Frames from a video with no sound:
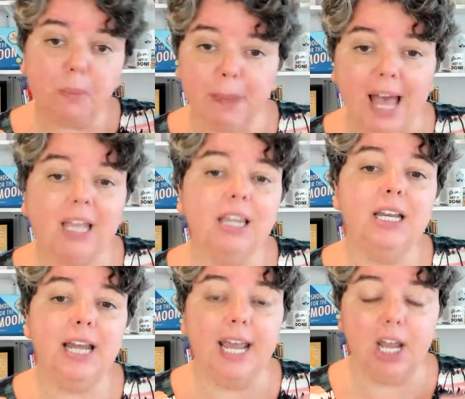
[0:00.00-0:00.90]
Back in the
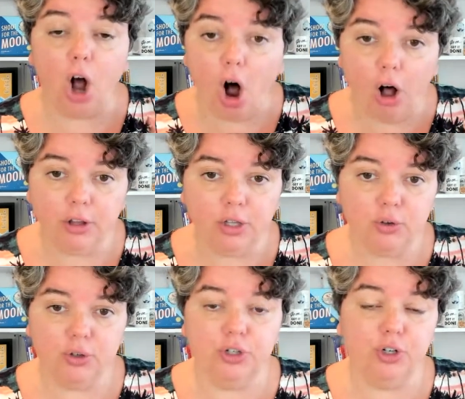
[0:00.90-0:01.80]
day, all
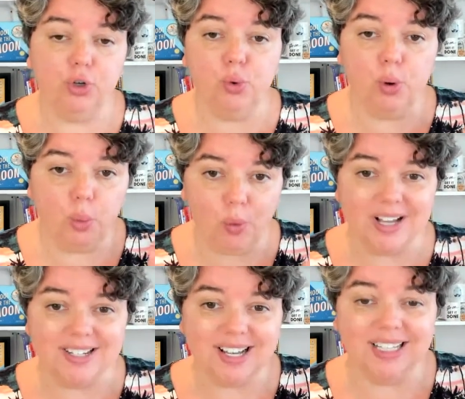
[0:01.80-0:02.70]
you could do
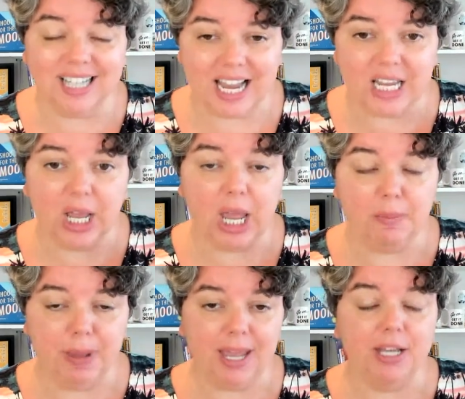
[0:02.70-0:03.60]
was like a
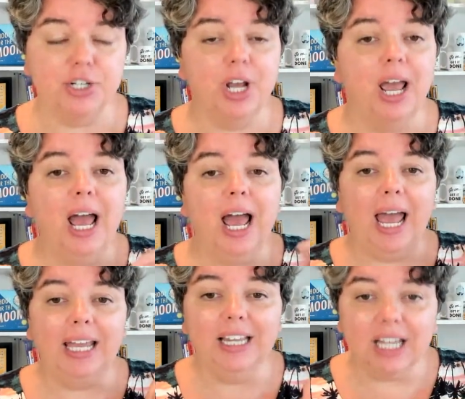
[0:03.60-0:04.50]
page.
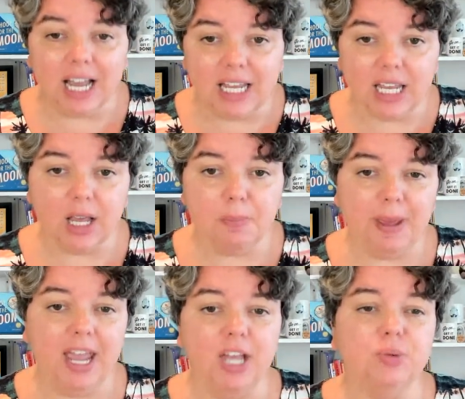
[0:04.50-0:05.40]
And liking a
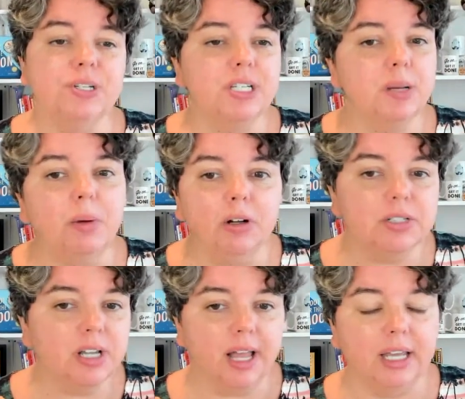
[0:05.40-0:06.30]
page was similar
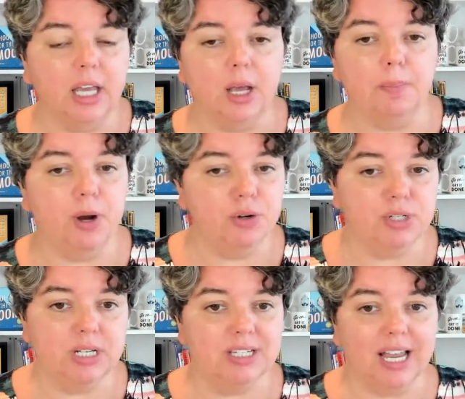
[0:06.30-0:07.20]
to liking a
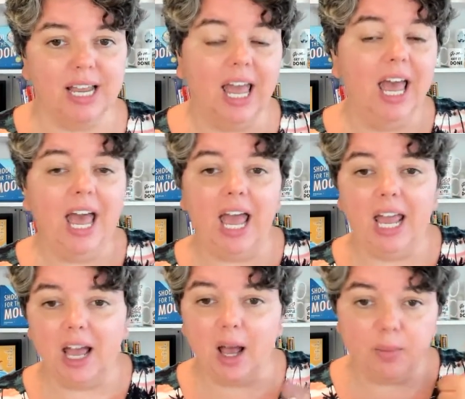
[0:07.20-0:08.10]
post. It's like,
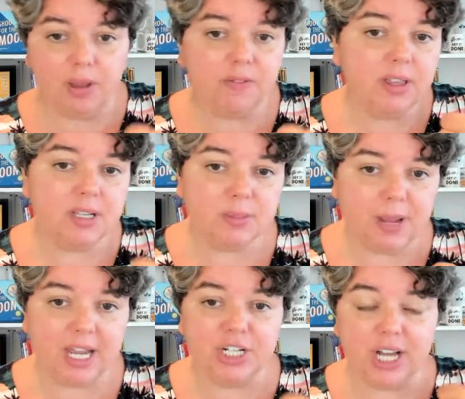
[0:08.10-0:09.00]
hey, I'm giving this
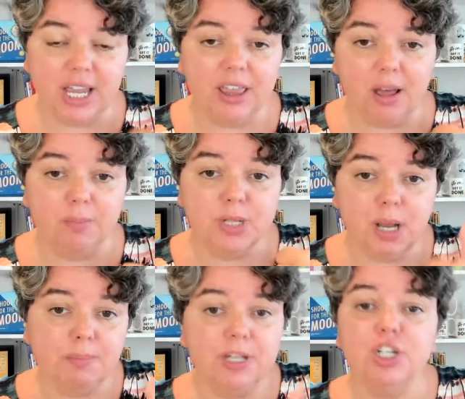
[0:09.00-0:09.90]
page a thumbs
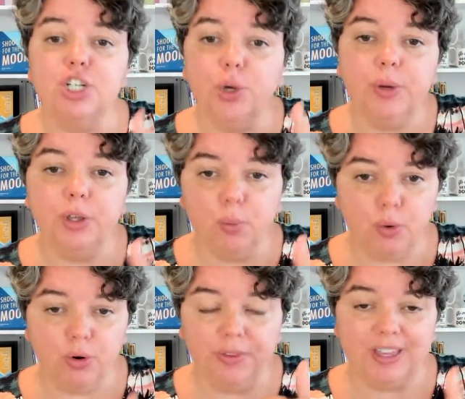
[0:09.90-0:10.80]
up and showing the
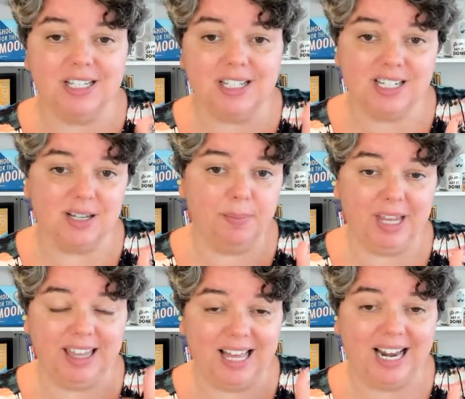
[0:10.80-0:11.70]
world that this is
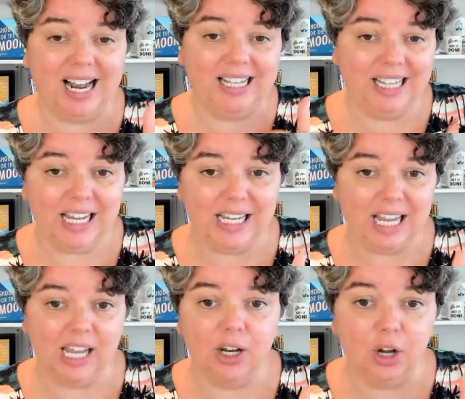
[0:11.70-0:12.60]
something that I like
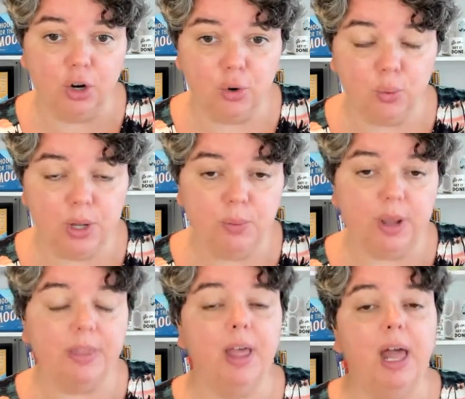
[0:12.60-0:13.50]
and agree with.
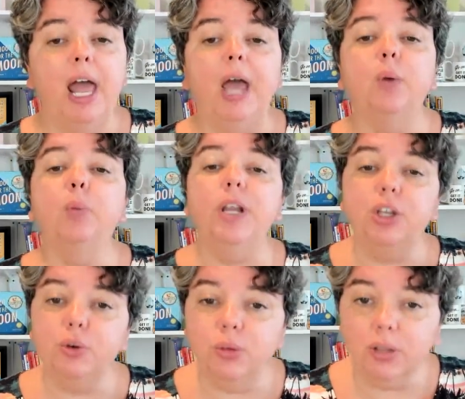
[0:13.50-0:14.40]
And when
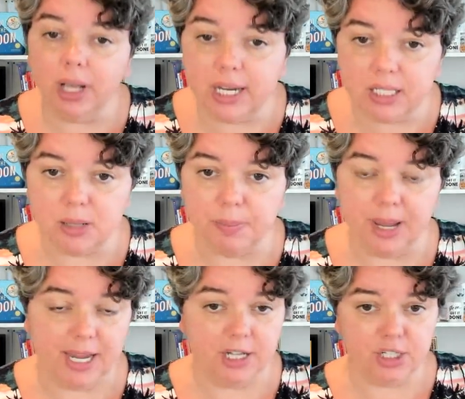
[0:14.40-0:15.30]
you liked a
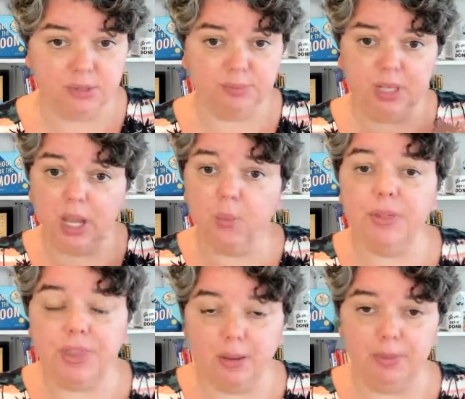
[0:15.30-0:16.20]
page, it
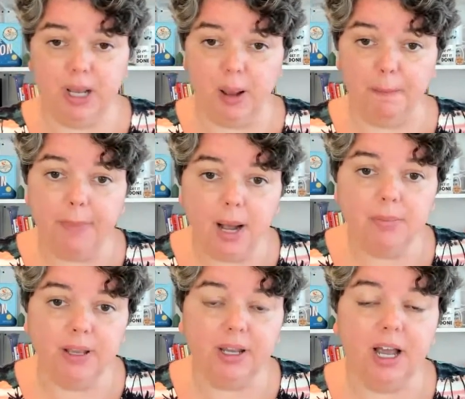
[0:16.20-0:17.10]
would then become
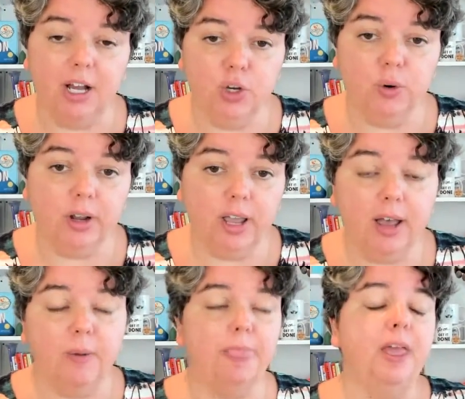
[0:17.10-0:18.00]
public on your
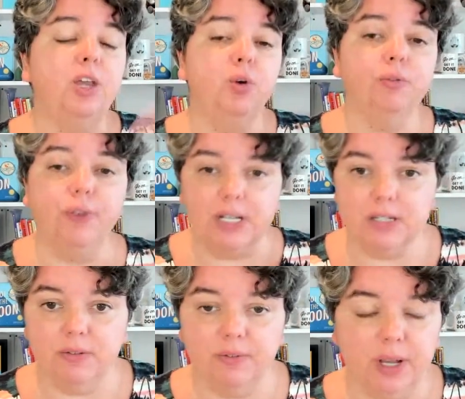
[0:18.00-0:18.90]
account that your friends
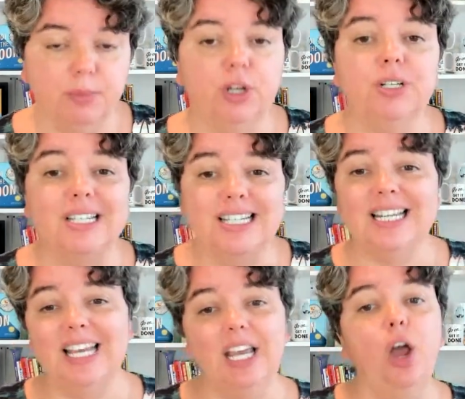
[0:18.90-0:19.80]
and family could
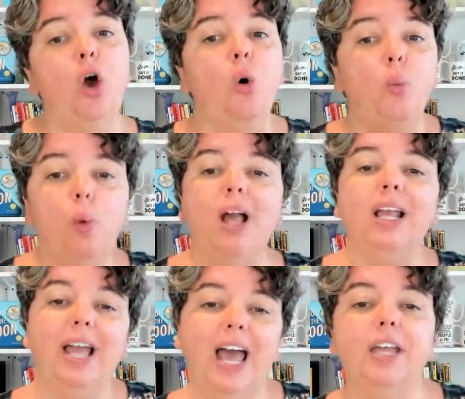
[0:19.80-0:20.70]
see what
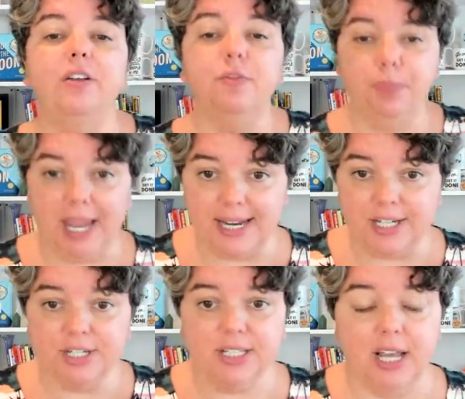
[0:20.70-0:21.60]
kind of
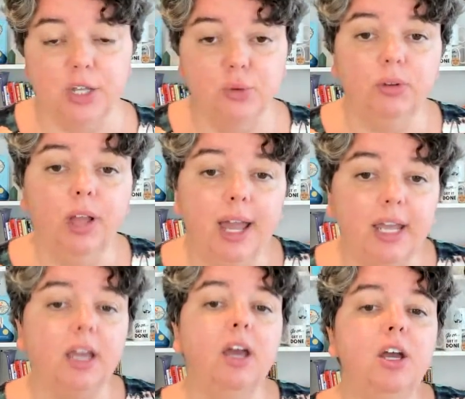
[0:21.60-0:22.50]
pages that you
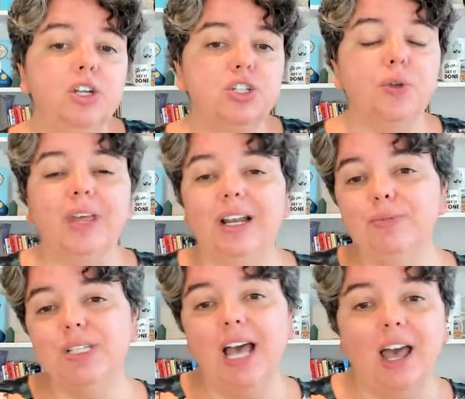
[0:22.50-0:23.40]
like, so that it
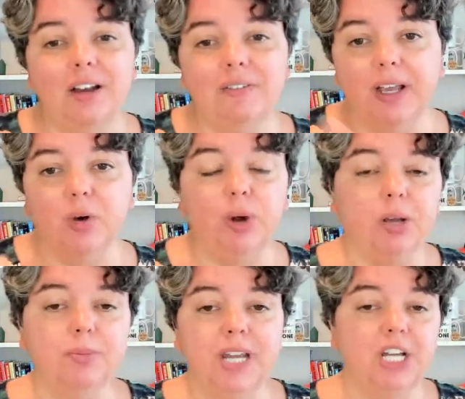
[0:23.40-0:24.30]
was kind of like a
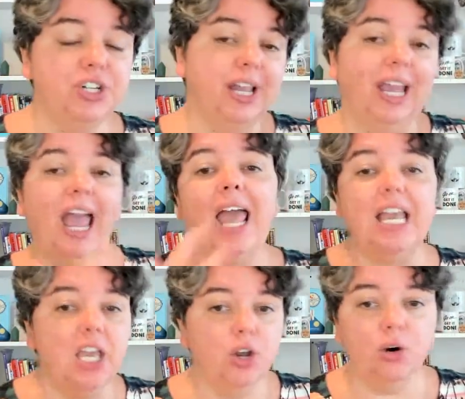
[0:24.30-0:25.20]
recommendation, like, hey,
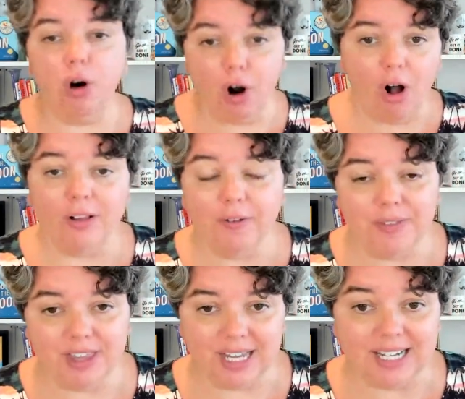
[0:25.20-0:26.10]
here are all of
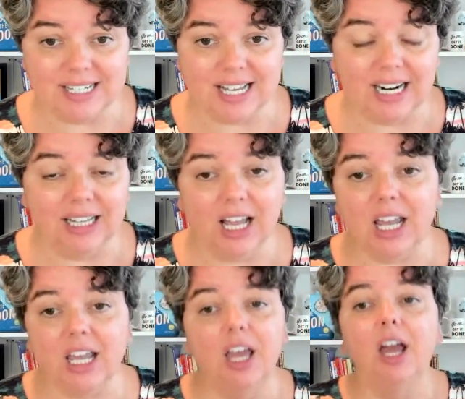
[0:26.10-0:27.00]
the things that I like.